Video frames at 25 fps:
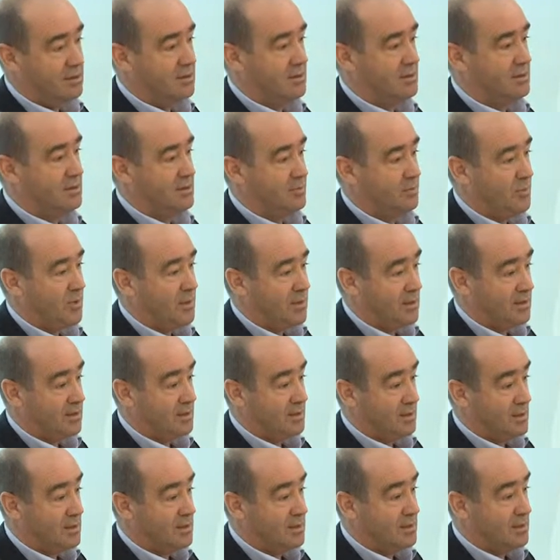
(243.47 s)
as Peter
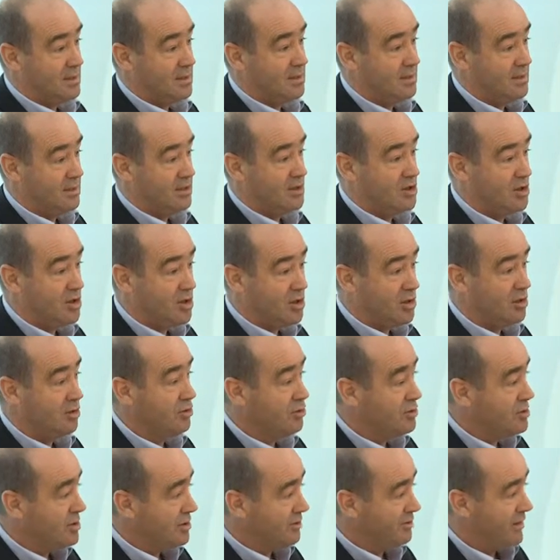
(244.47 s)
says, the
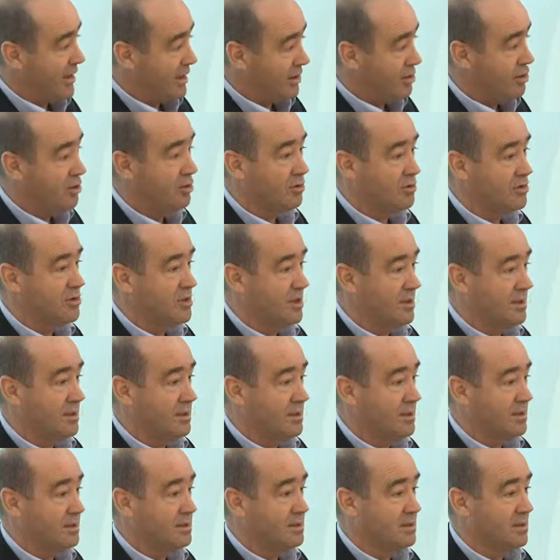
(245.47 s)
security of that content
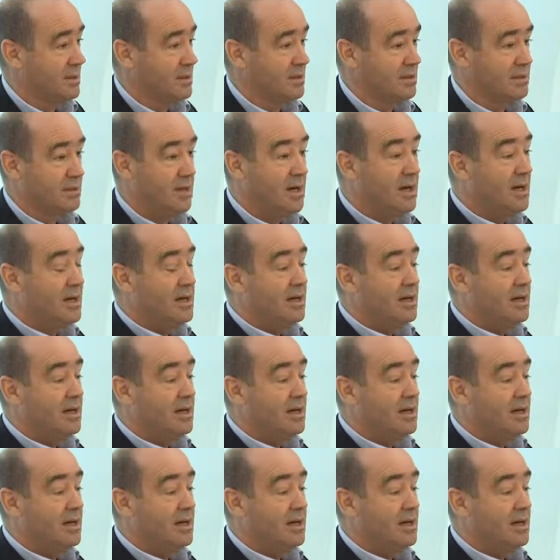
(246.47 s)
these days.